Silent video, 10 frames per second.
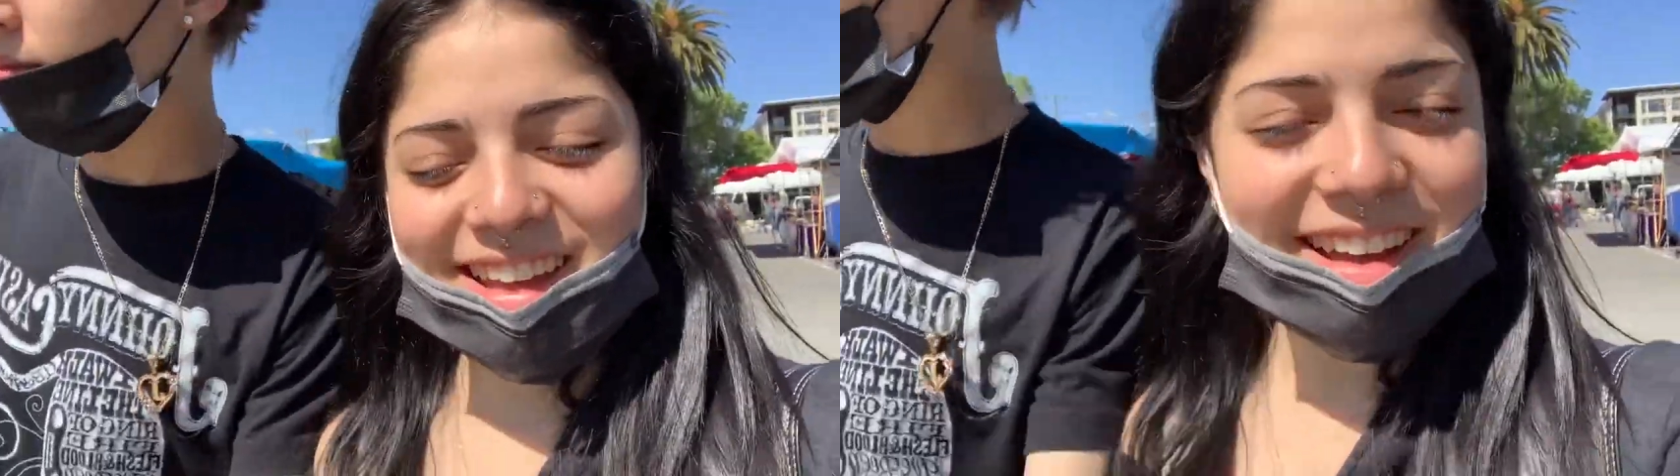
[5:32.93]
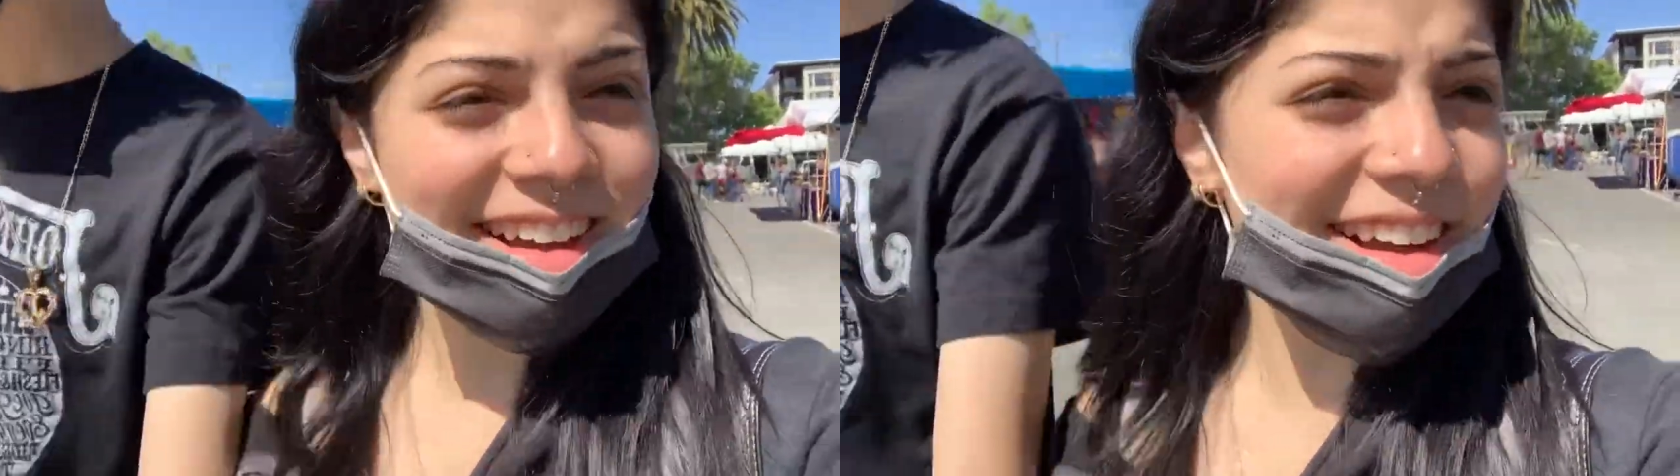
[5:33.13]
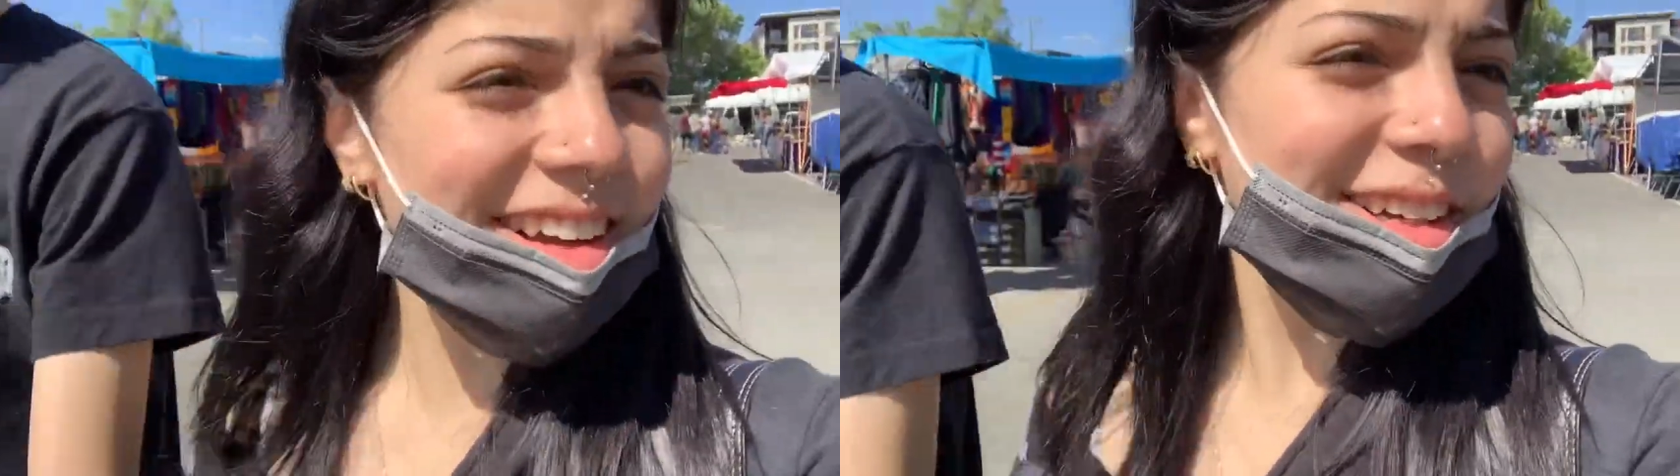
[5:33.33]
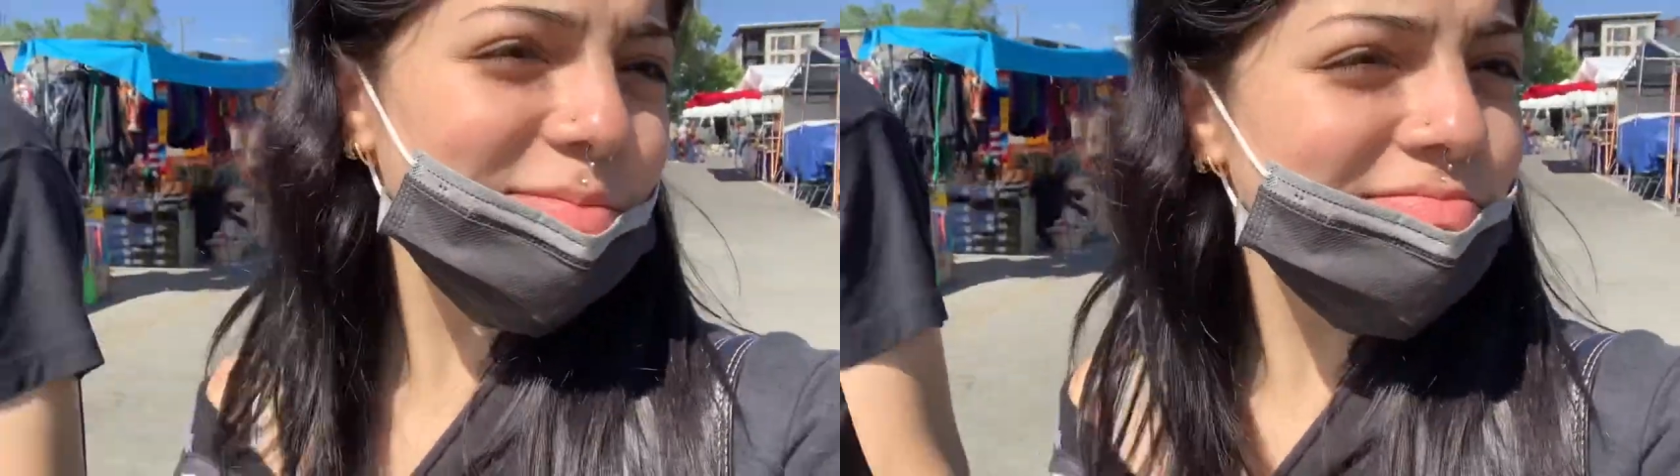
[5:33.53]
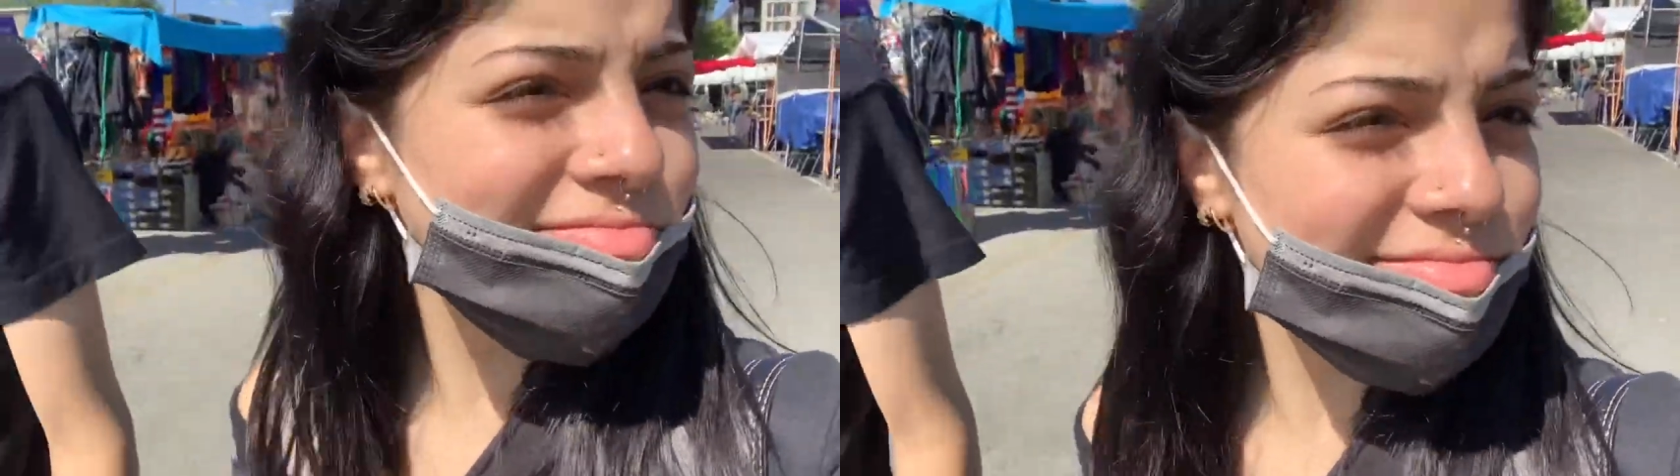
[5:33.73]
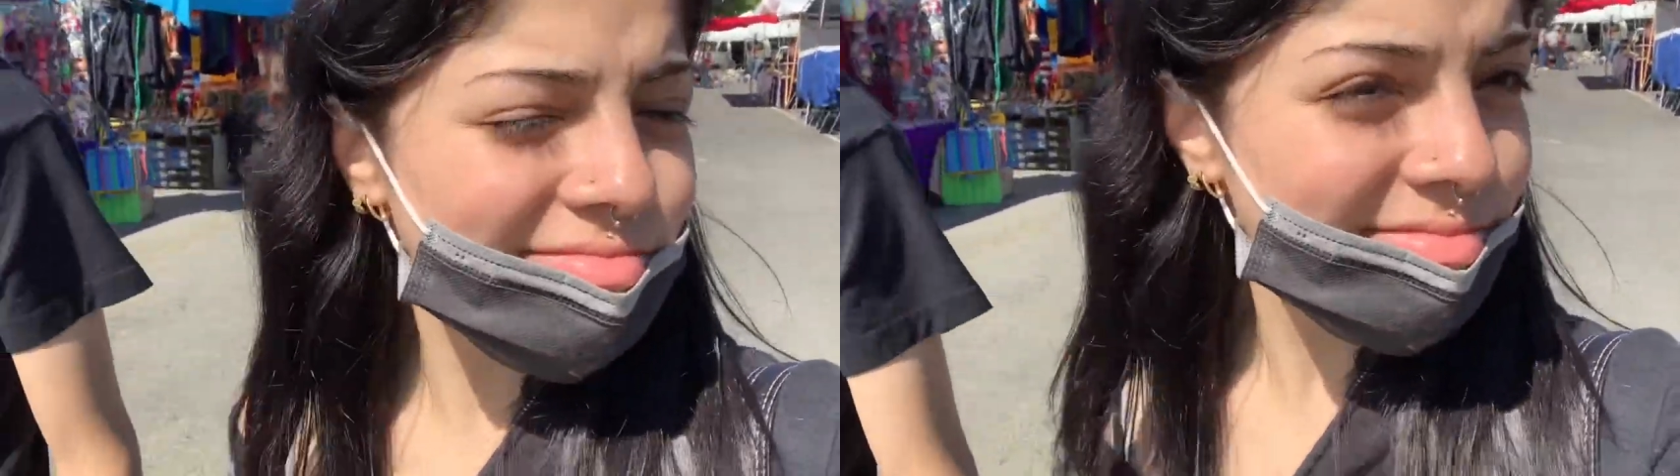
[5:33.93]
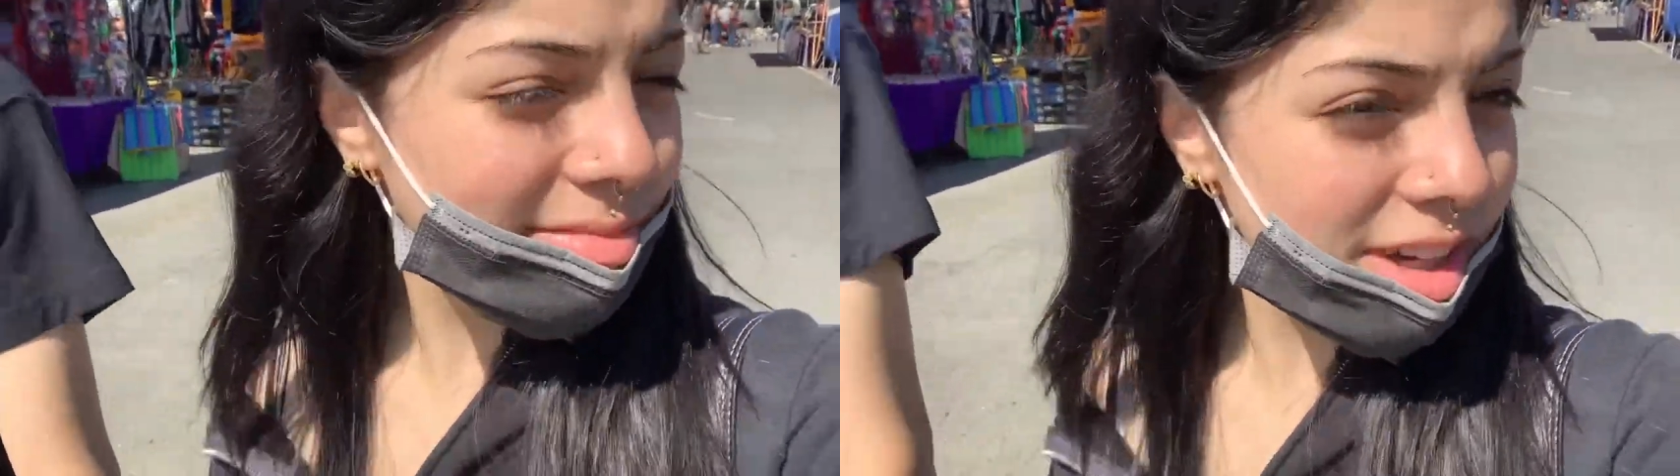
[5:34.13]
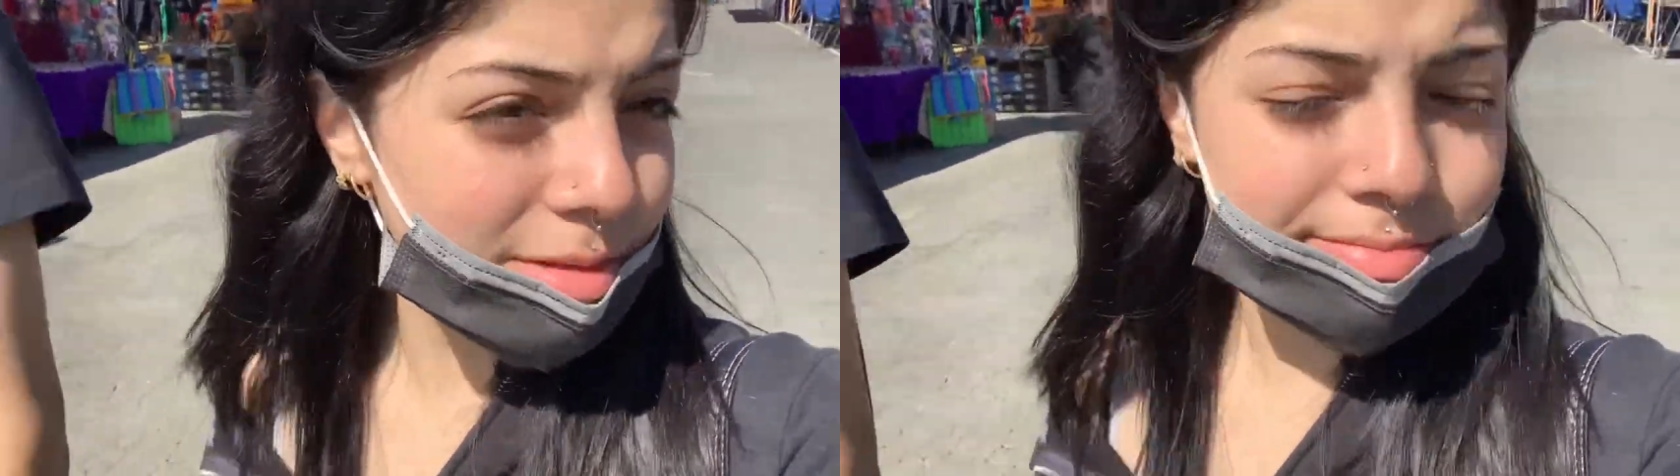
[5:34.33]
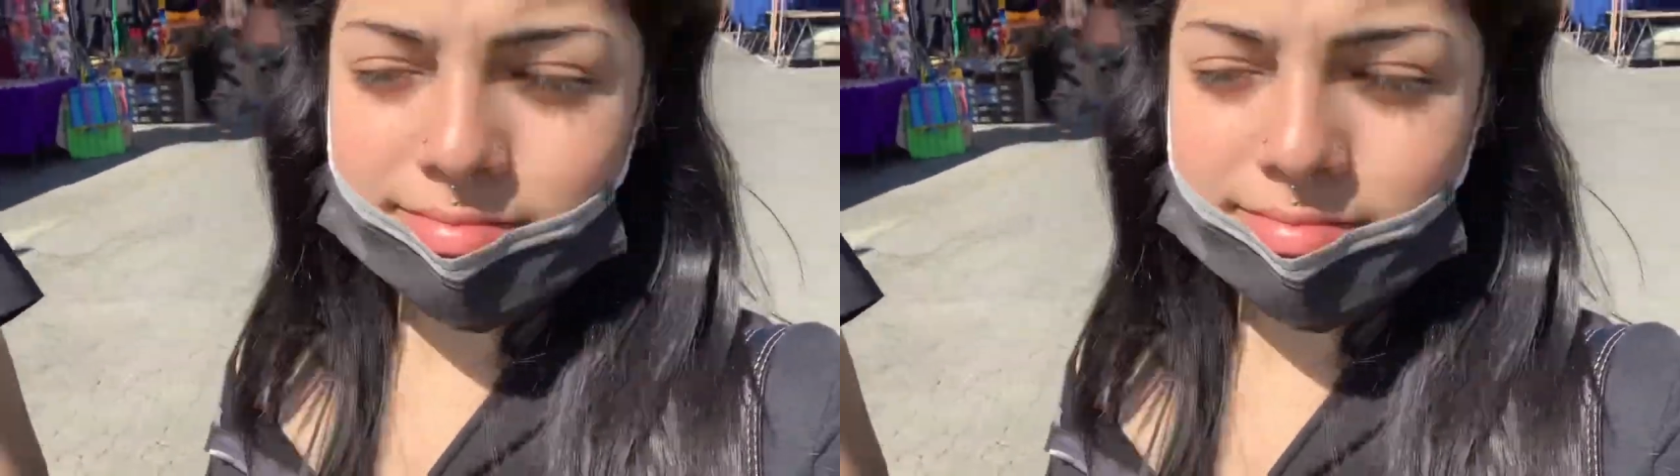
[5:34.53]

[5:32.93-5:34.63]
Um, but